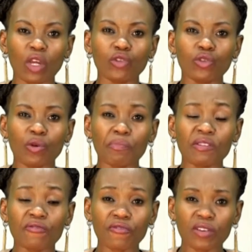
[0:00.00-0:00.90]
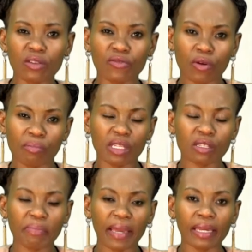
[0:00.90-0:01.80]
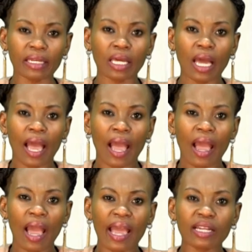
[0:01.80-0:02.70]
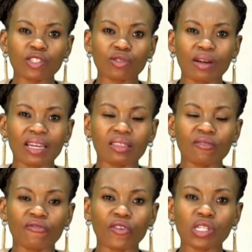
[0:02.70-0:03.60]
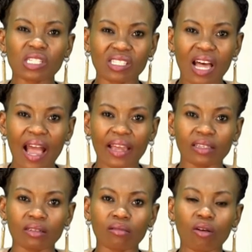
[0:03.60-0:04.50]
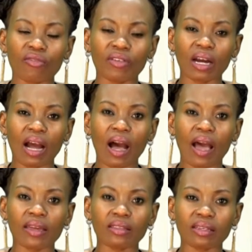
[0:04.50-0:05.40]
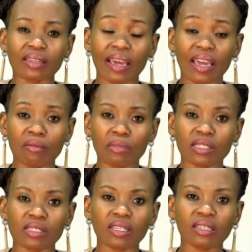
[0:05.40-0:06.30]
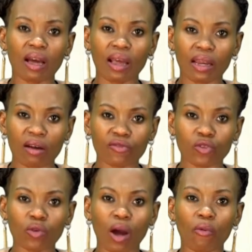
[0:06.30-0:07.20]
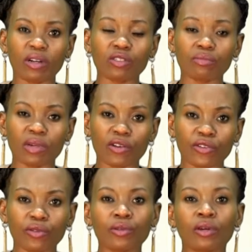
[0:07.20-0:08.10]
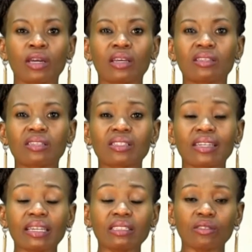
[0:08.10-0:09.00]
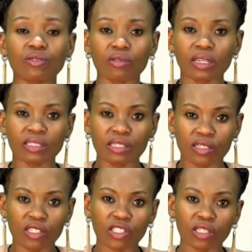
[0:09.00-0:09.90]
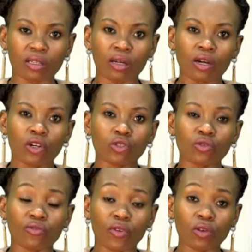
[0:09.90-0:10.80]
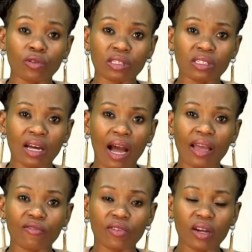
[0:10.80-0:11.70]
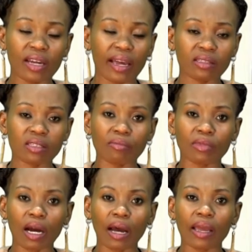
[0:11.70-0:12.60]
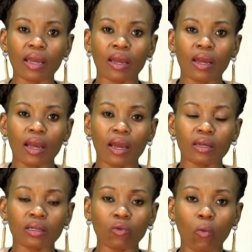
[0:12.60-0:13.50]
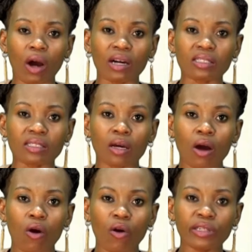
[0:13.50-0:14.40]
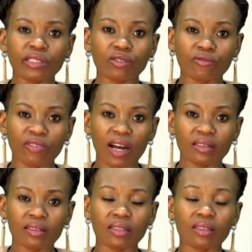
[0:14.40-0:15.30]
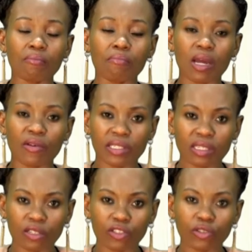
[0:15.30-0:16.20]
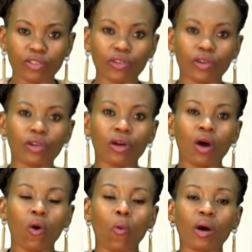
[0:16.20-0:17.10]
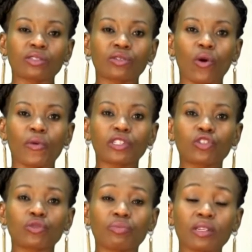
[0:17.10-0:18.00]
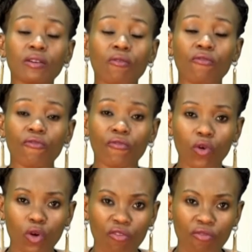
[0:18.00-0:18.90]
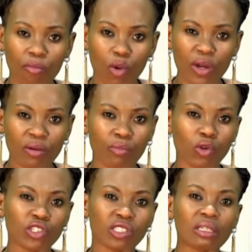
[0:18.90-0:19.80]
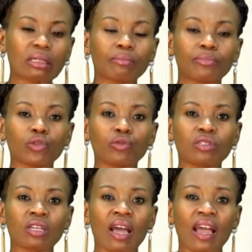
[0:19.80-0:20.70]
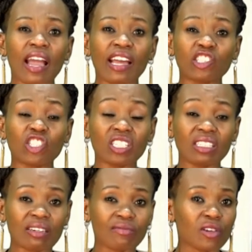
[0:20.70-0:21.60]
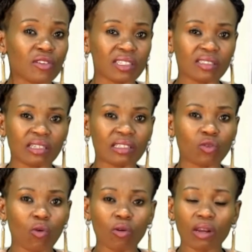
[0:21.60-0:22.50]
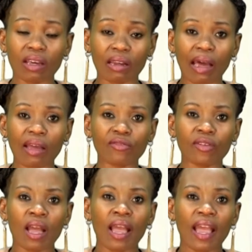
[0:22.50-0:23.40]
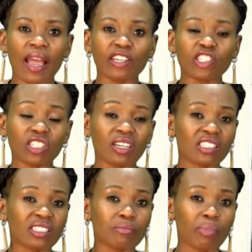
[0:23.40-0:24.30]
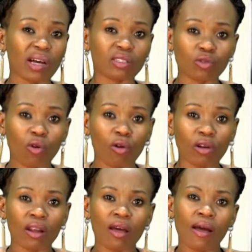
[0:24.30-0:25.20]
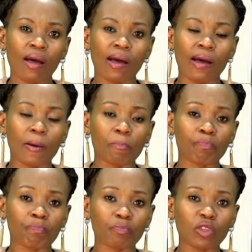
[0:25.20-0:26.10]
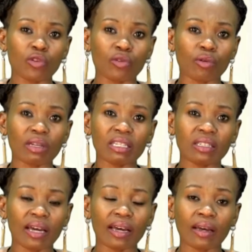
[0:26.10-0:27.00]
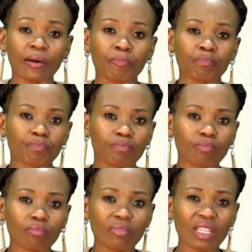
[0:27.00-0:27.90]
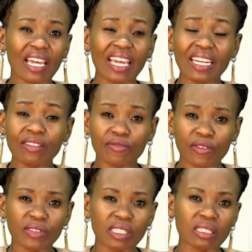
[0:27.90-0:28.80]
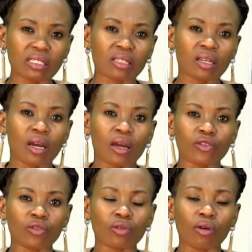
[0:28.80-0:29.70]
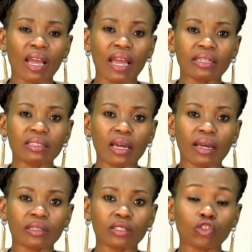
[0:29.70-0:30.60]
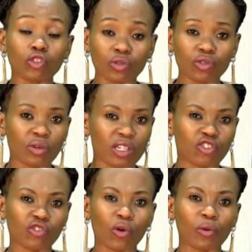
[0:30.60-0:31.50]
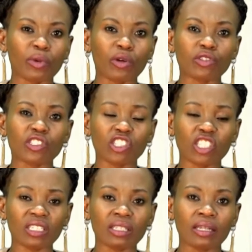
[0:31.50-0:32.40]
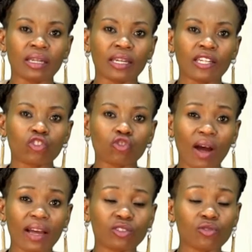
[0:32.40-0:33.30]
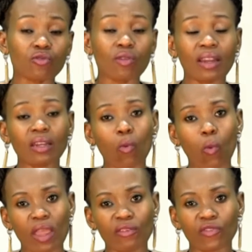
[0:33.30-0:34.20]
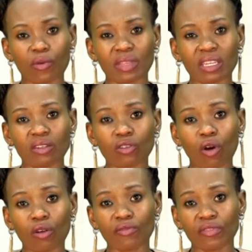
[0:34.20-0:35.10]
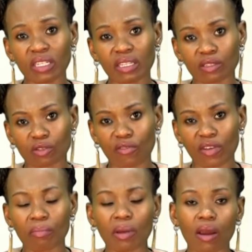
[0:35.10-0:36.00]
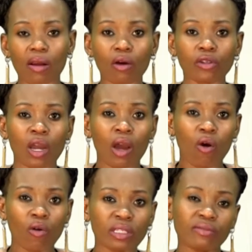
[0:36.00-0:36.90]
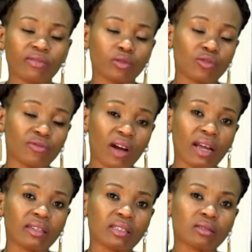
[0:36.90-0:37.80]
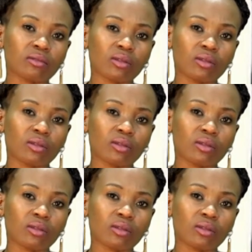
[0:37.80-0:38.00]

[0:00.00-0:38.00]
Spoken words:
you know, be free from this pain? And so at the first sign of a guy that came and said, I love you, I want to marry you, this lady took a decision to follow this guy, very handsome guy he was, only to find that the marital union was going to be full of more emotional abuse, and she never rested all her life. And she actually passed on, in her early 50s, you know, and due to a stroke, because she tried to run away from the inconvenience of her background, only to find